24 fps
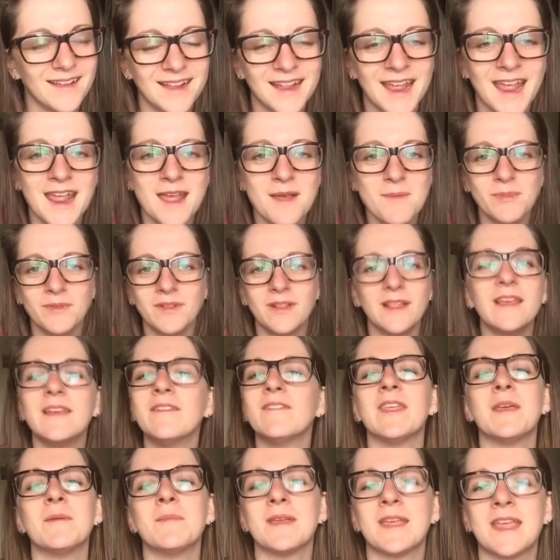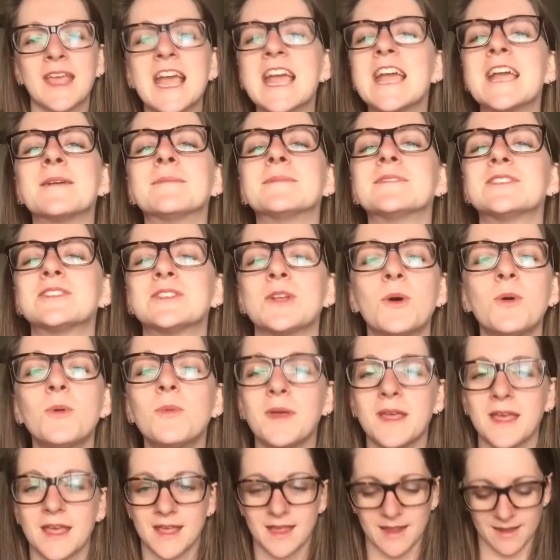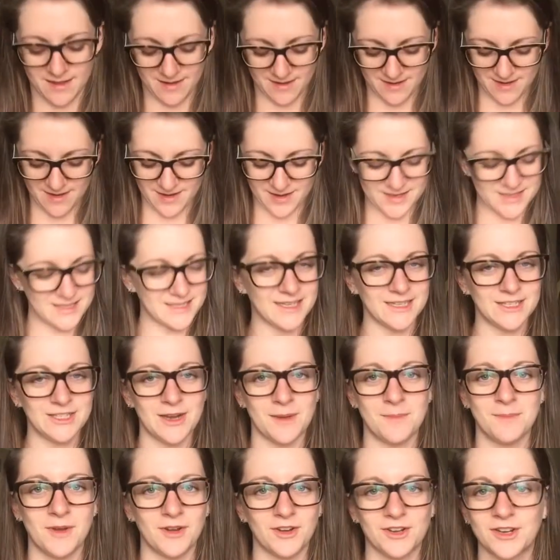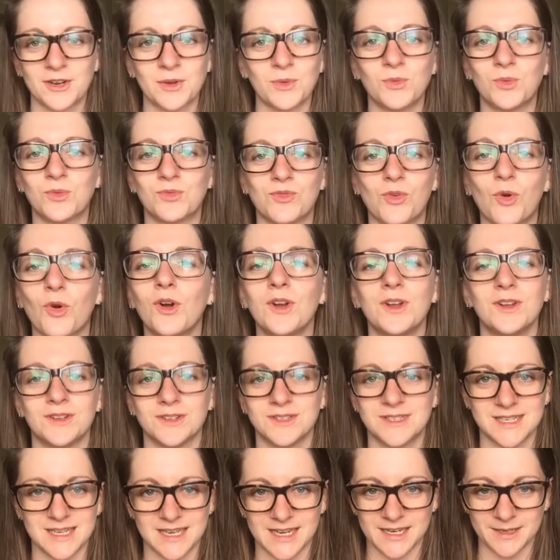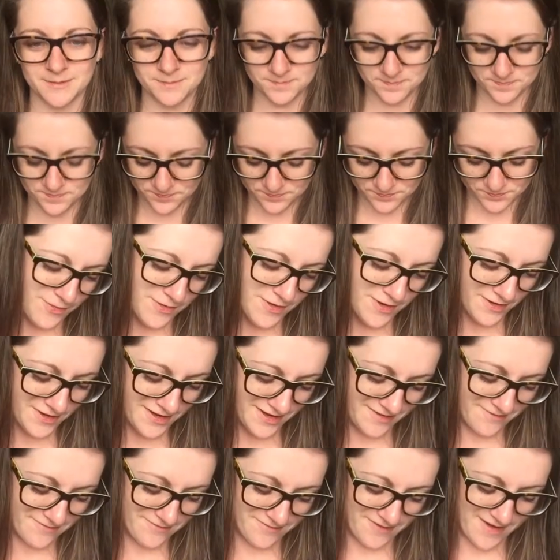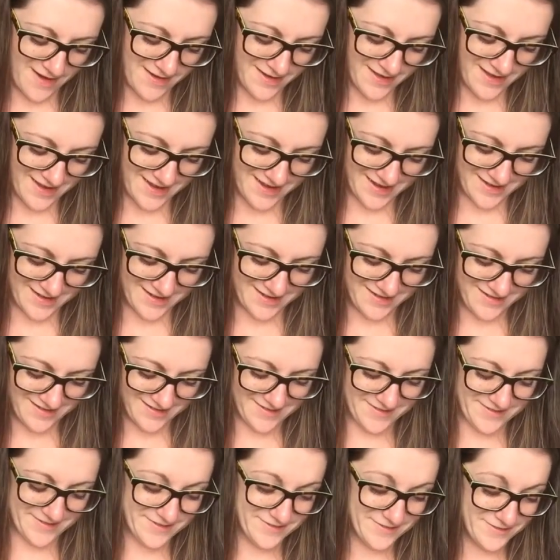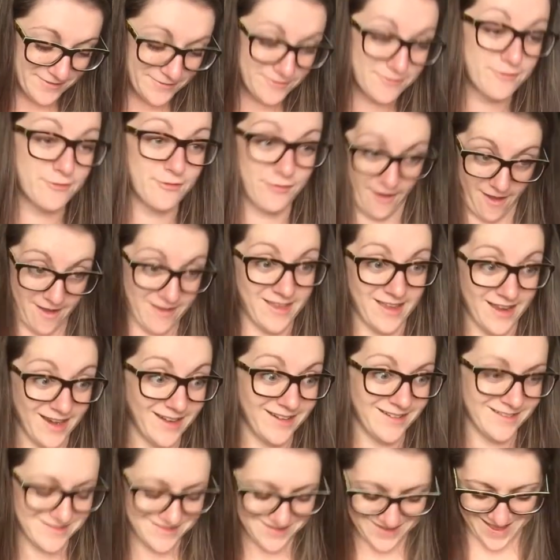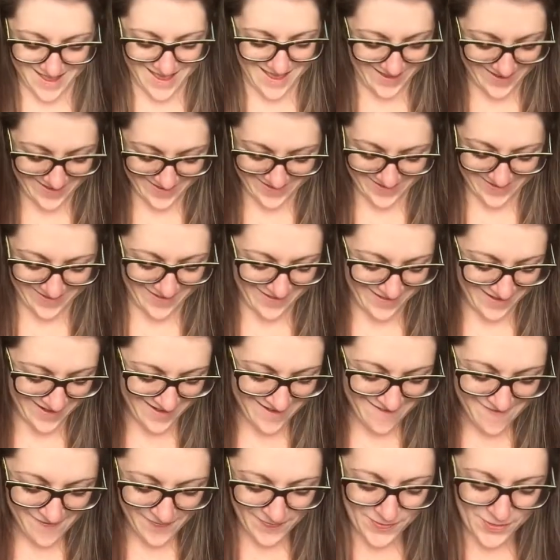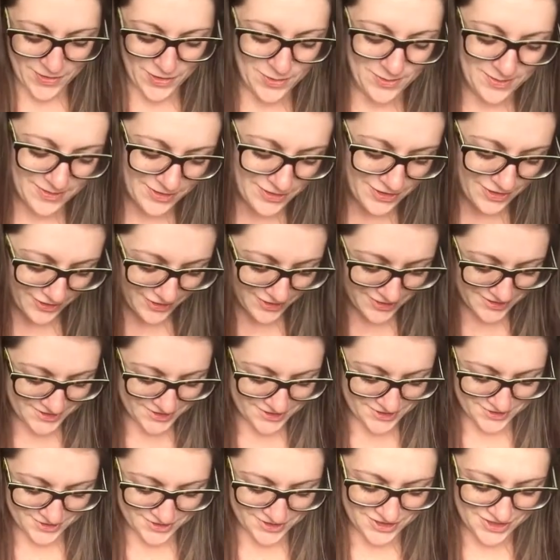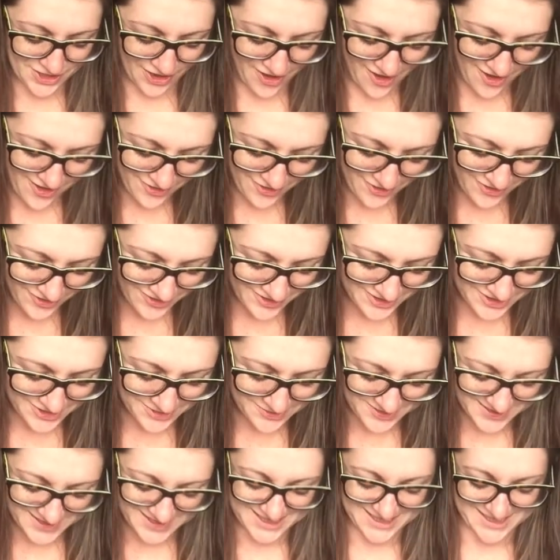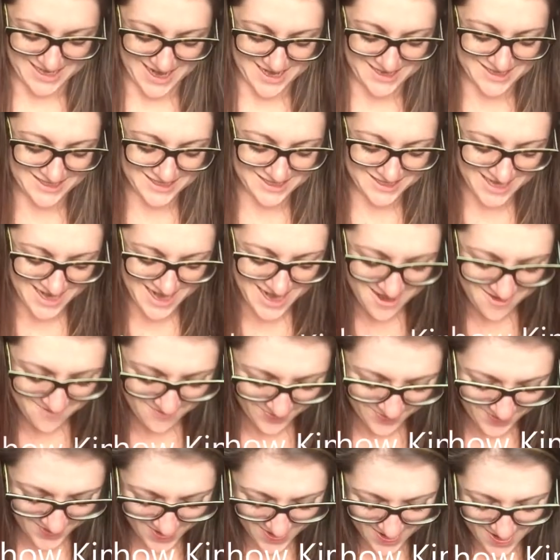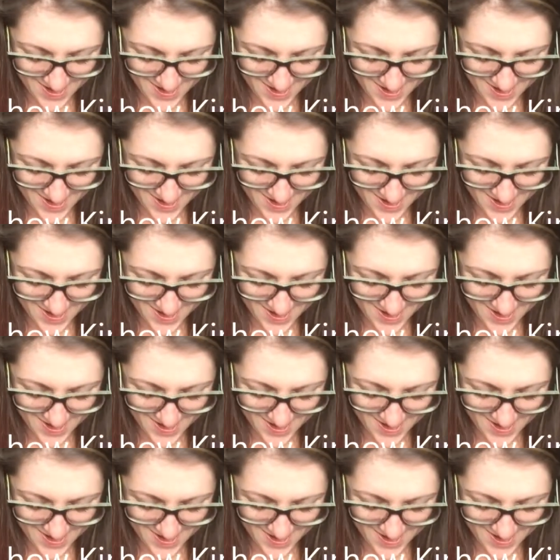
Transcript: Can't believe they became so big, such American royalty for fucking like you encouraged your daughter to do a sex tape?